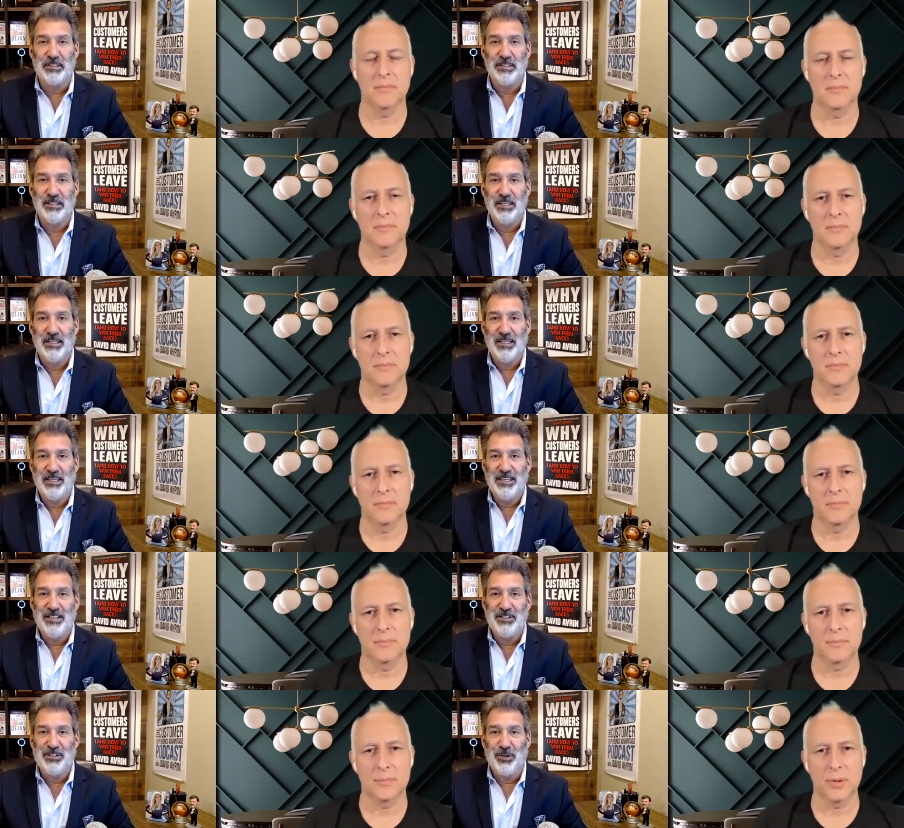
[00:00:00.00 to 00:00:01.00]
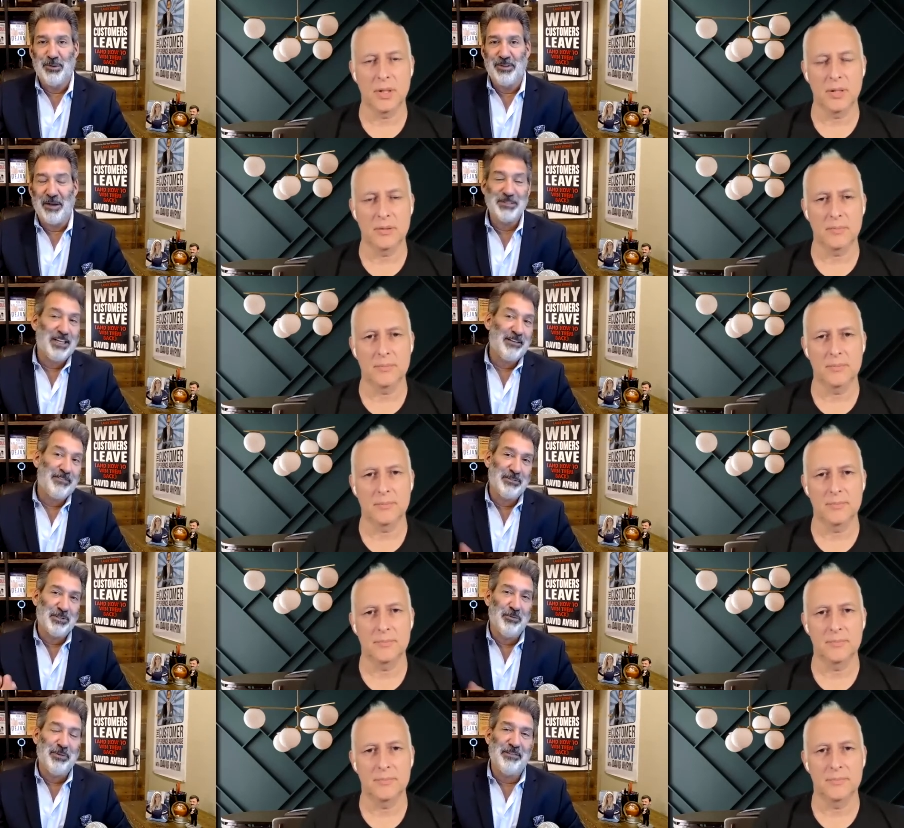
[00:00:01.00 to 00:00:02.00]
Speaker 1: Yep. And so that was kind of fun. It was a little
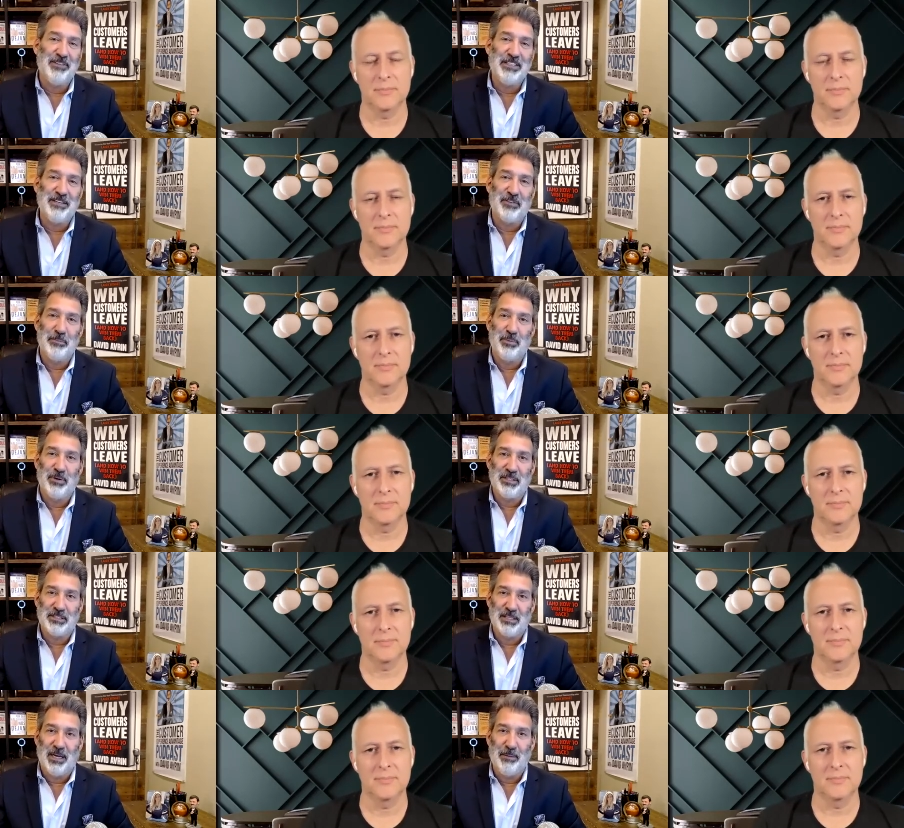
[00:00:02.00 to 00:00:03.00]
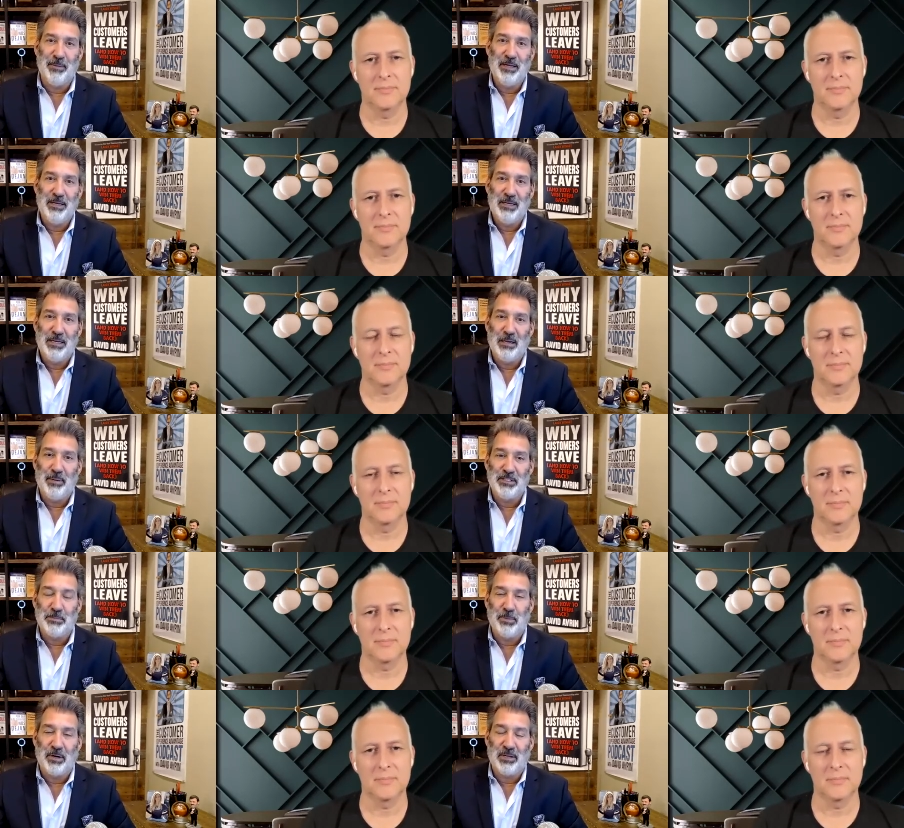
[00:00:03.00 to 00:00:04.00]
bit of a different book this time about
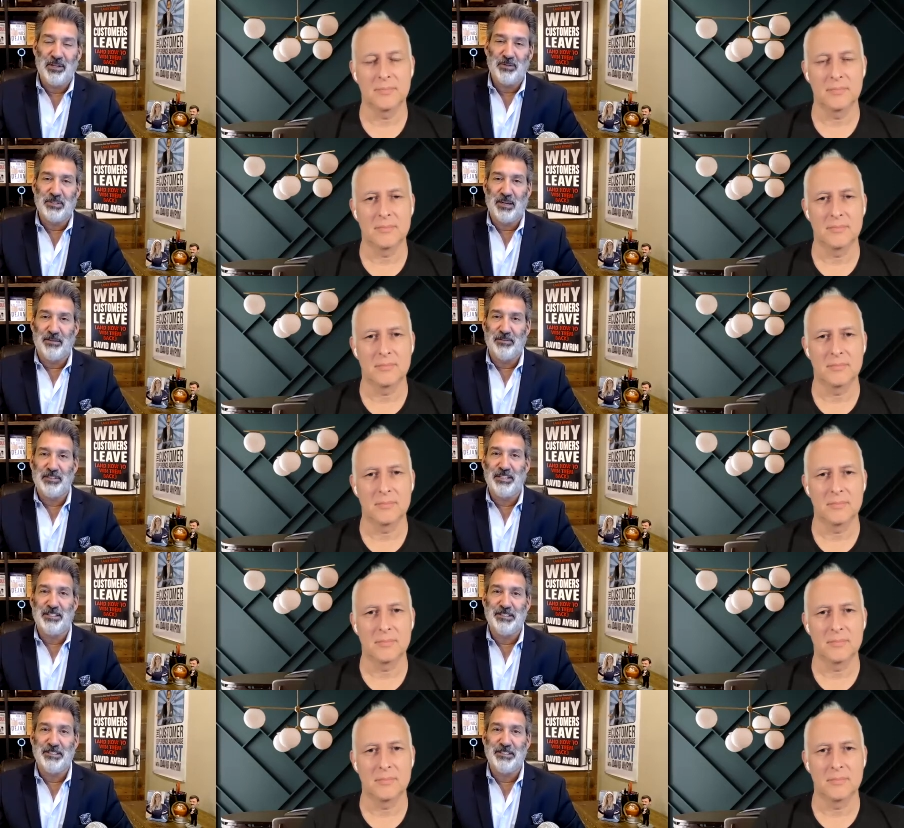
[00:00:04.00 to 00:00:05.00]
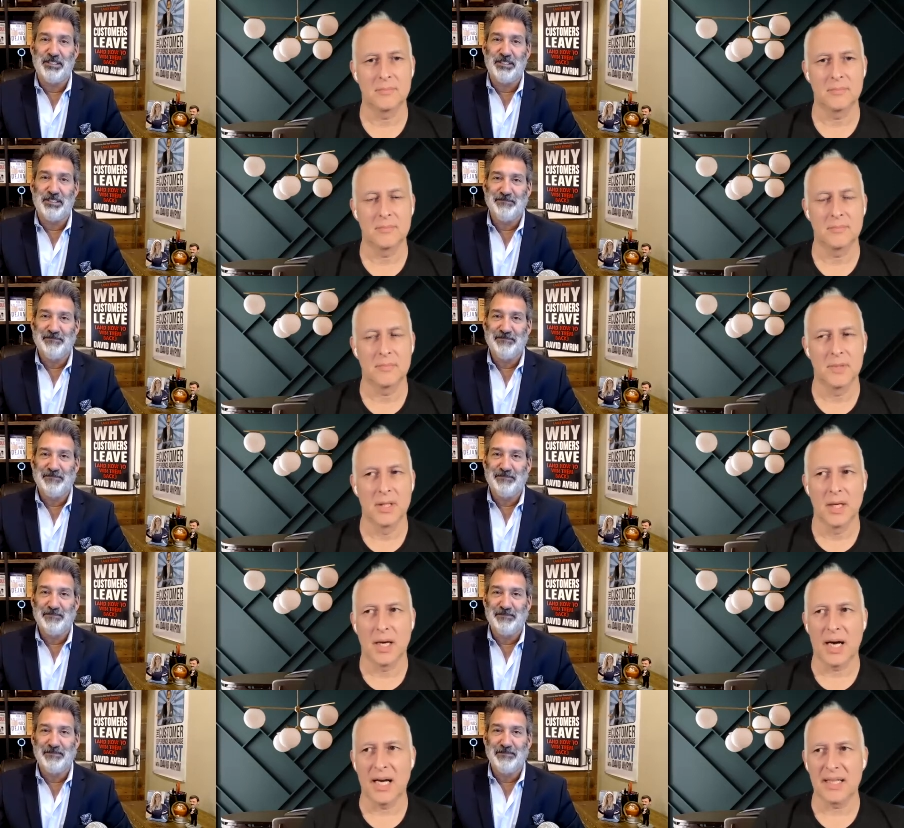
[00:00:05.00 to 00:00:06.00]
sparking those conversations.
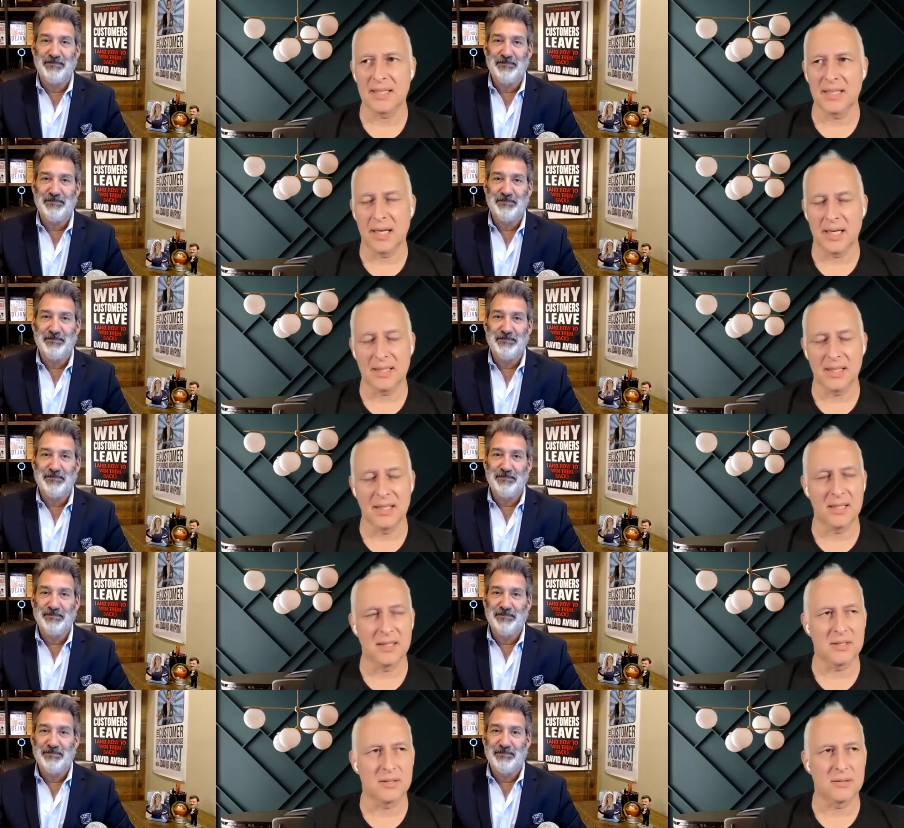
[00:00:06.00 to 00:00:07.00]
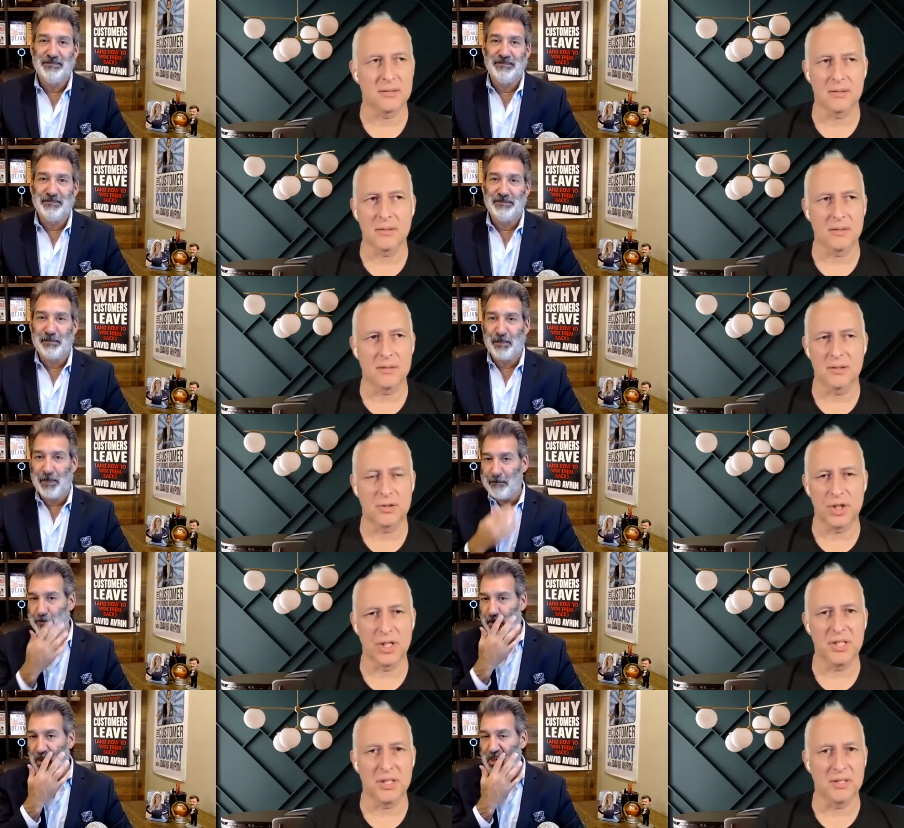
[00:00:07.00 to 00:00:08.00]
Speaker 2: I I think it's it's
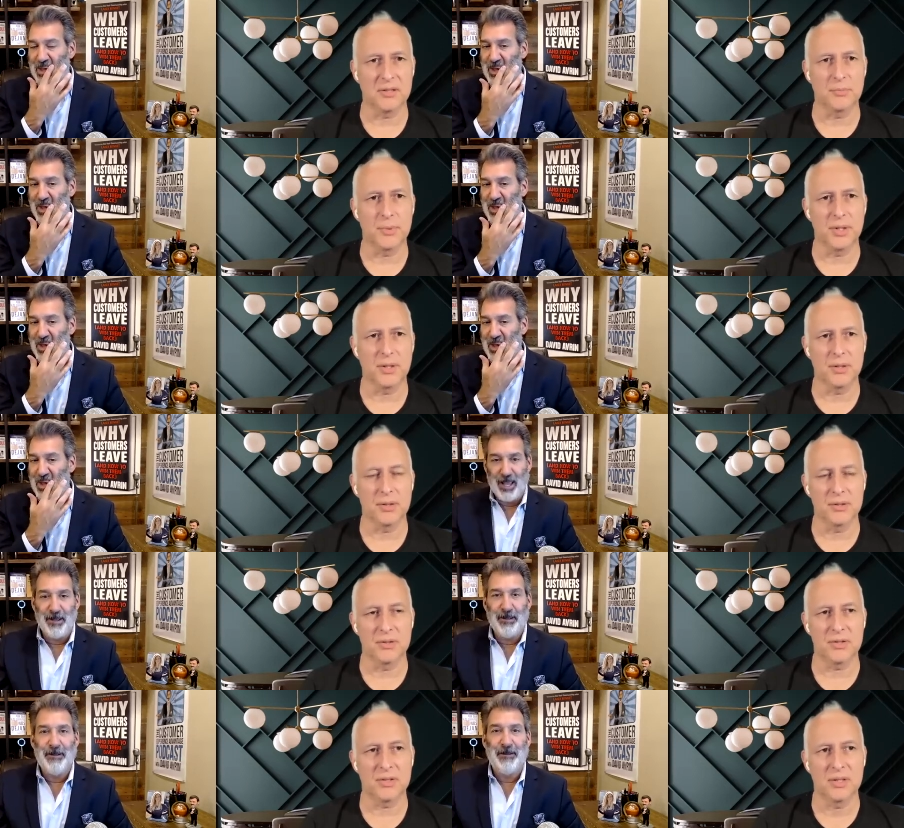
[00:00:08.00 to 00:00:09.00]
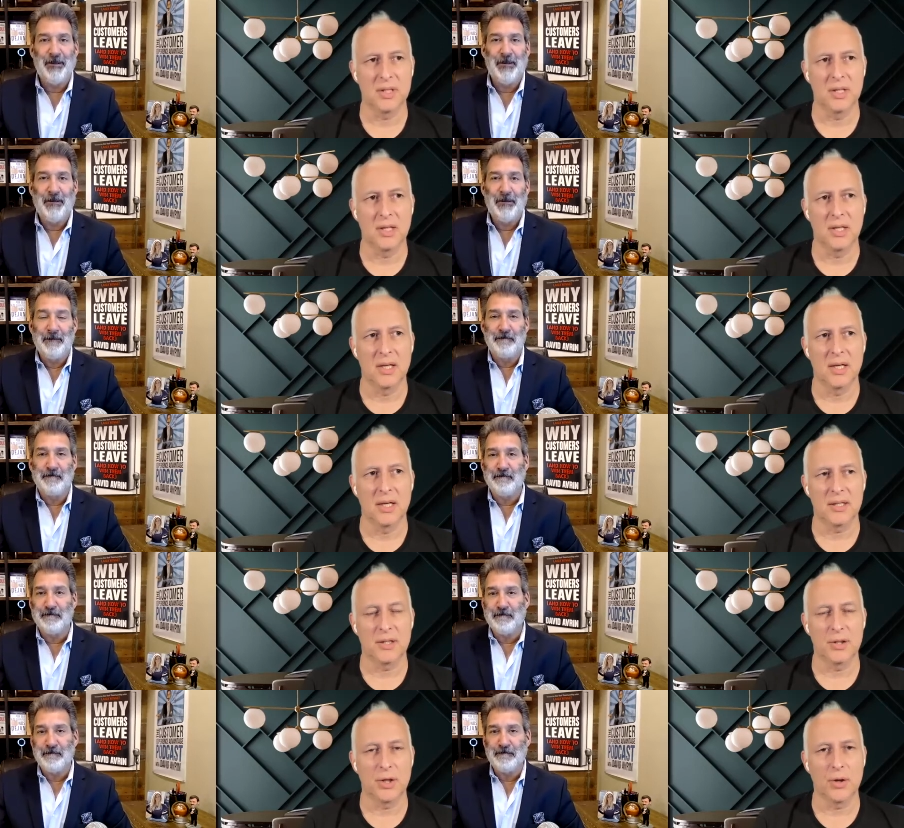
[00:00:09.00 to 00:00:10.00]
genius because
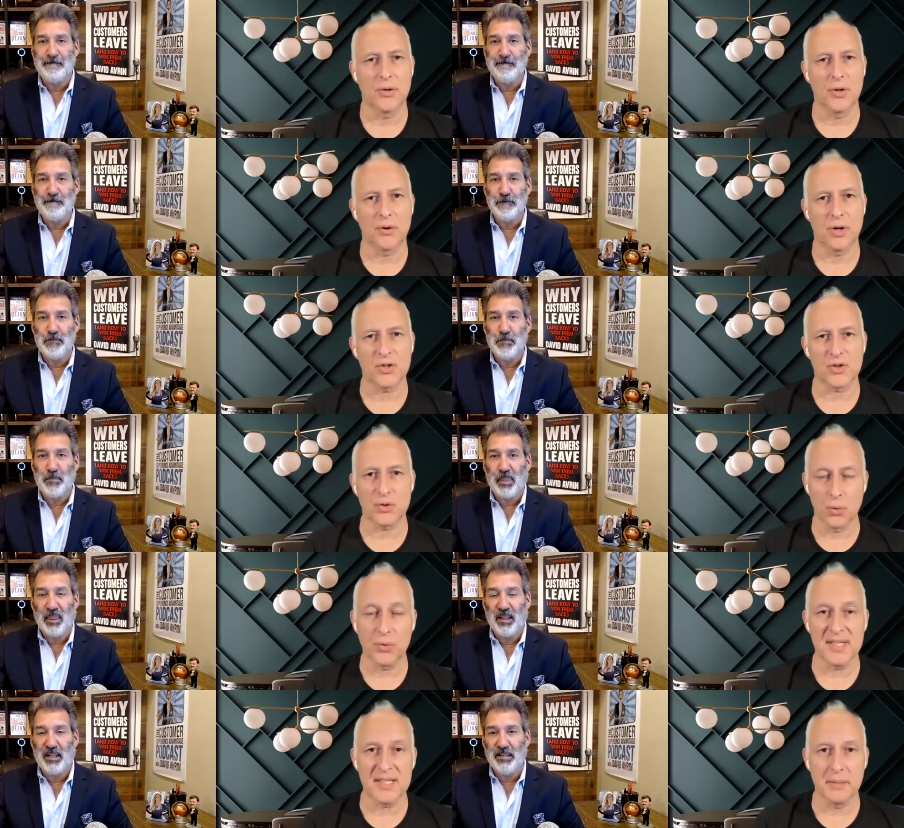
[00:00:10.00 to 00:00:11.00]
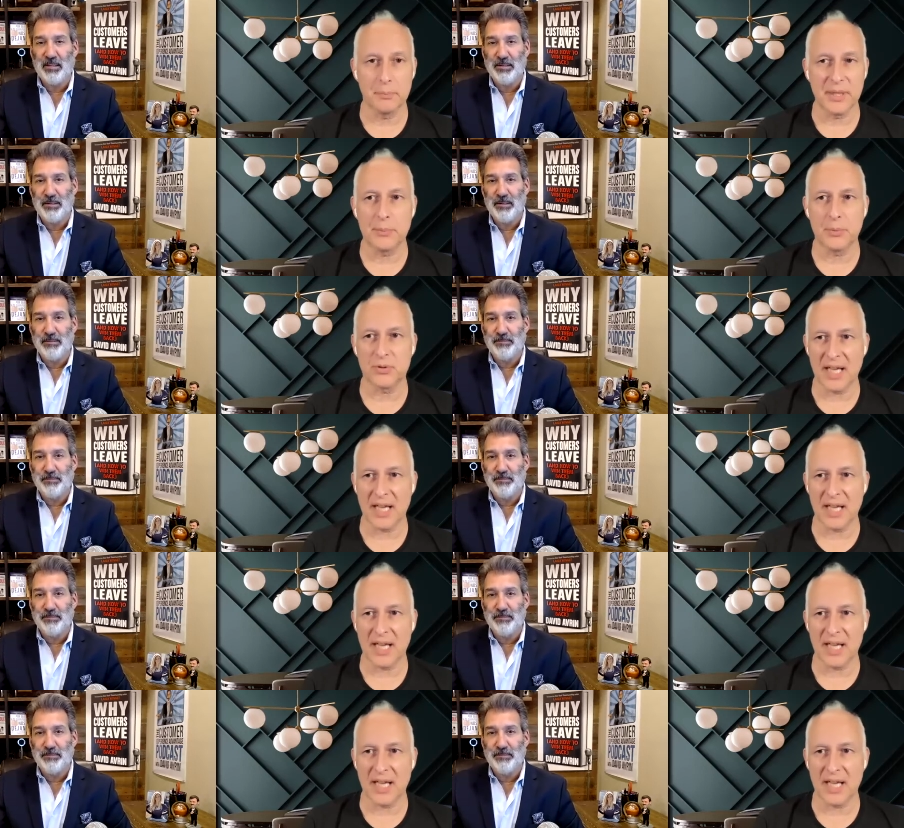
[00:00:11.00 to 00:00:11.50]
you know there are stories in people's